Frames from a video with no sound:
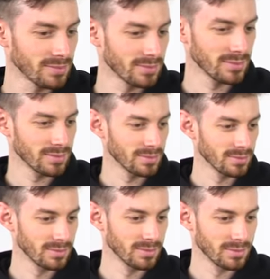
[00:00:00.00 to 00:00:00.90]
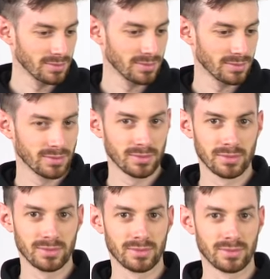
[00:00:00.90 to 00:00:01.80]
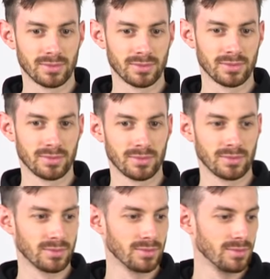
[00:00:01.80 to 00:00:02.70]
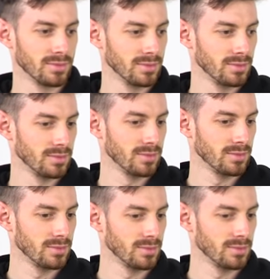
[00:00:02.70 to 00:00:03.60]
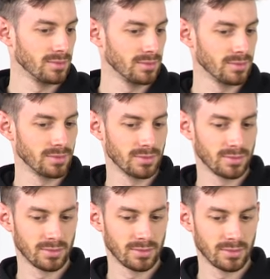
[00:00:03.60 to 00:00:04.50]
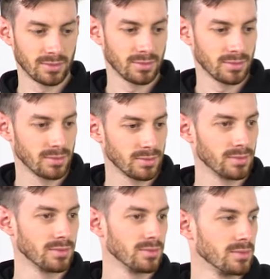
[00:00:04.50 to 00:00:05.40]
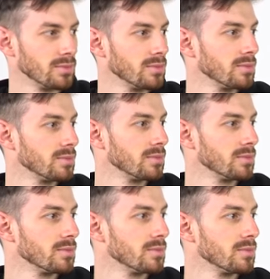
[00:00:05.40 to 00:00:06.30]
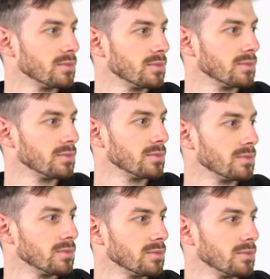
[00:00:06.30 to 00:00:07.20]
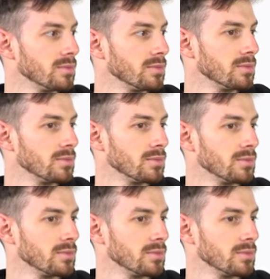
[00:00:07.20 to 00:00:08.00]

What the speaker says: The person shown says nothing.